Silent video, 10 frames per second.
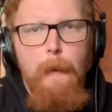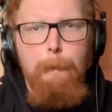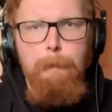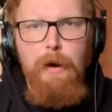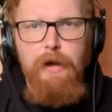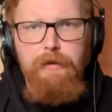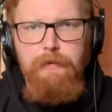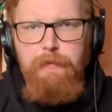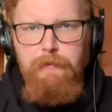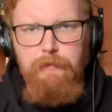But
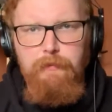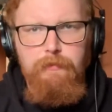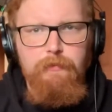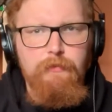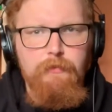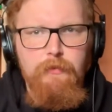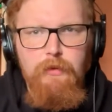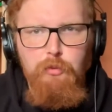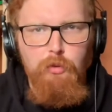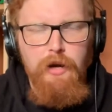
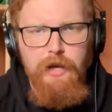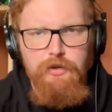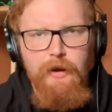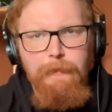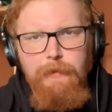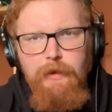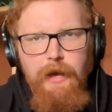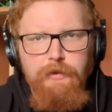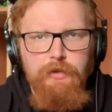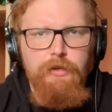when I dropped it
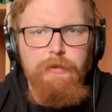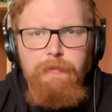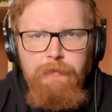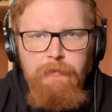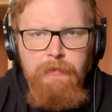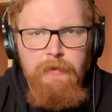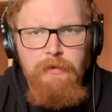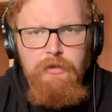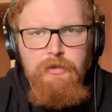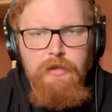last year,
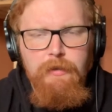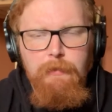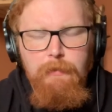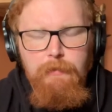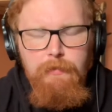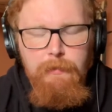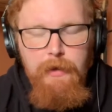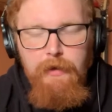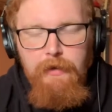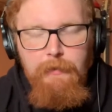just in the
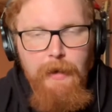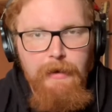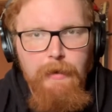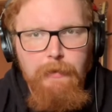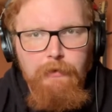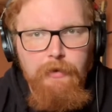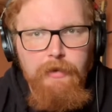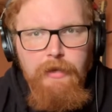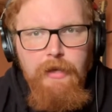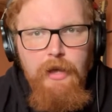beginning of the pandemic,
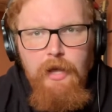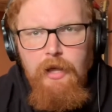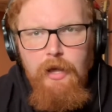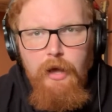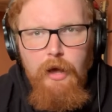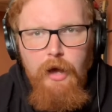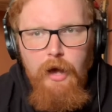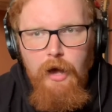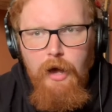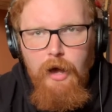really,
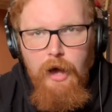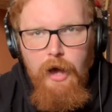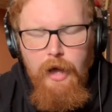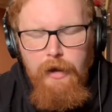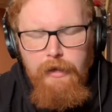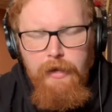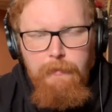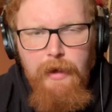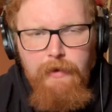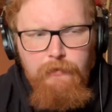and I got it
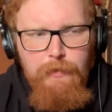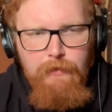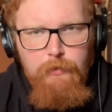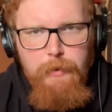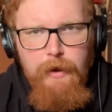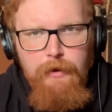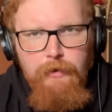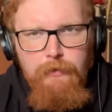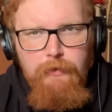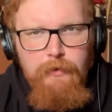from being repaired,
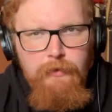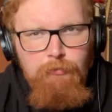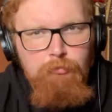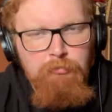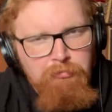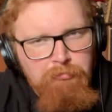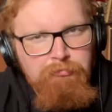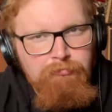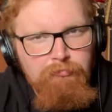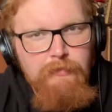
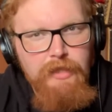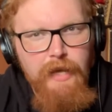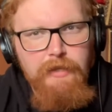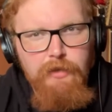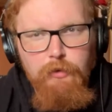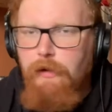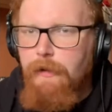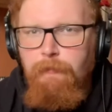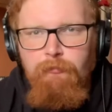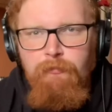sad story,
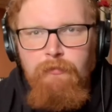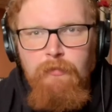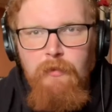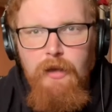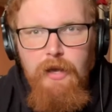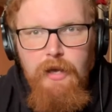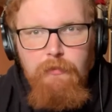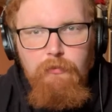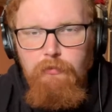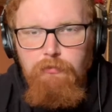it
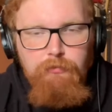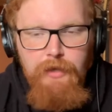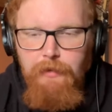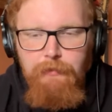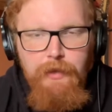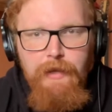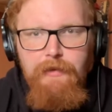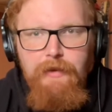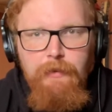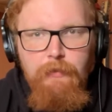didn't play the
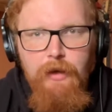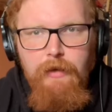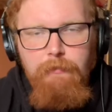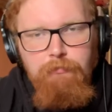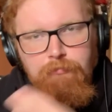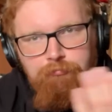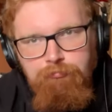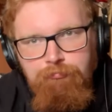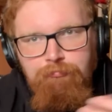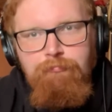same way.
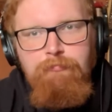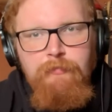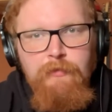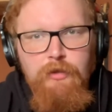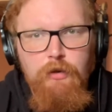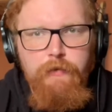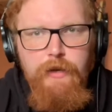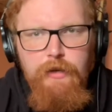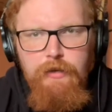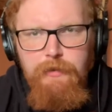Go
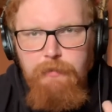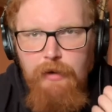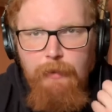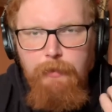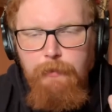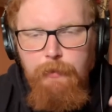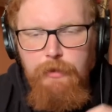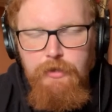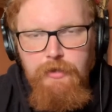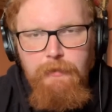figure, it's probably
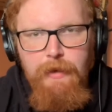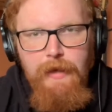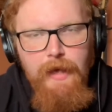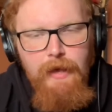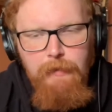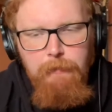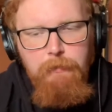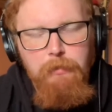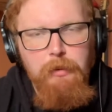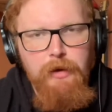just in my head,
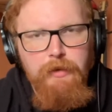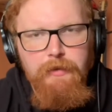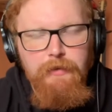but,